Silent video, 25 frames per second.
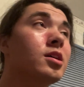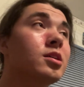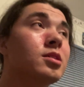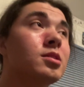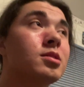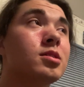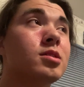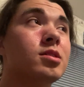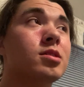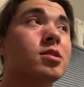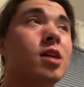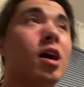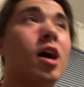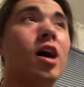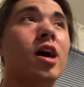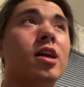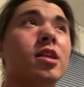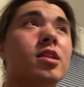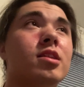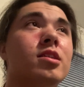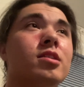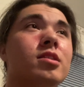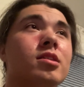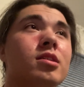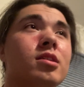Saw
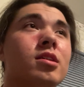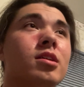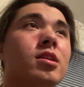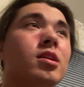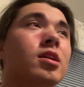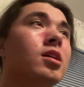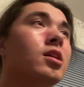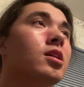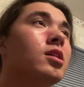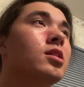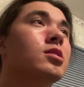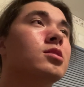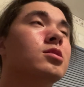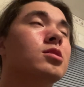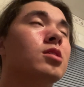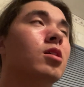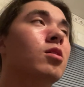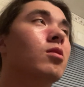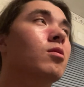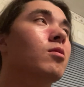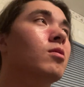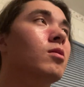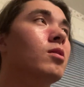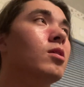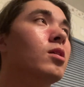
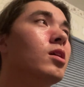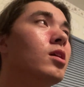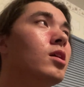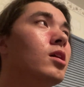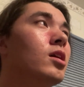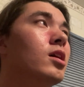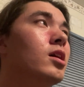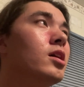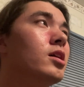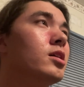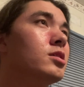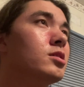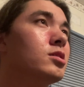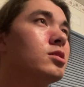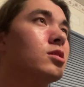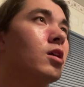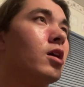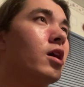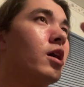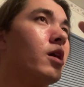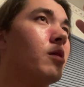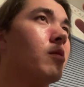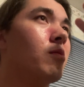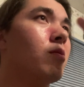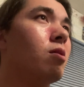so so
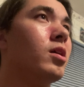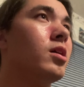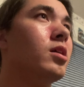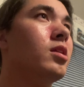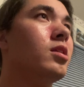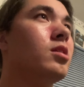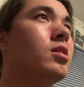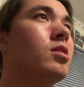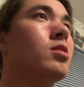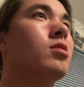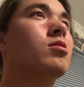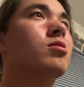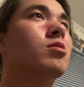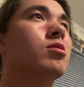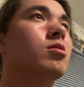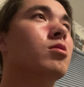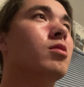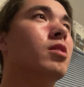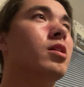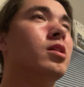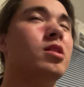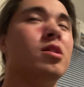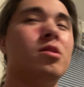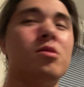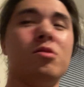I went to
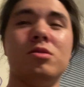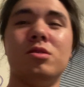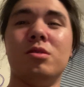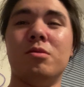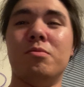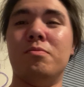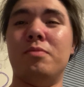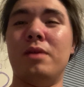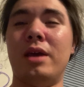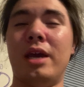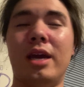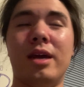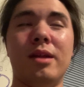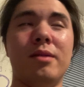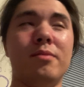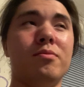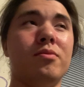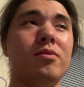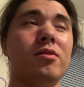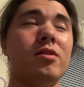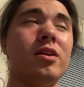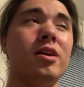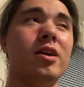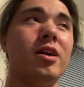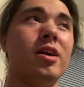and there was a band
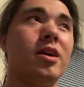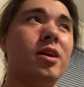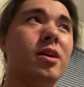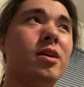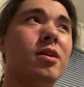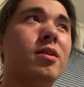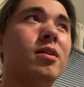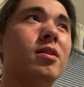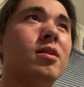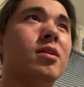playing.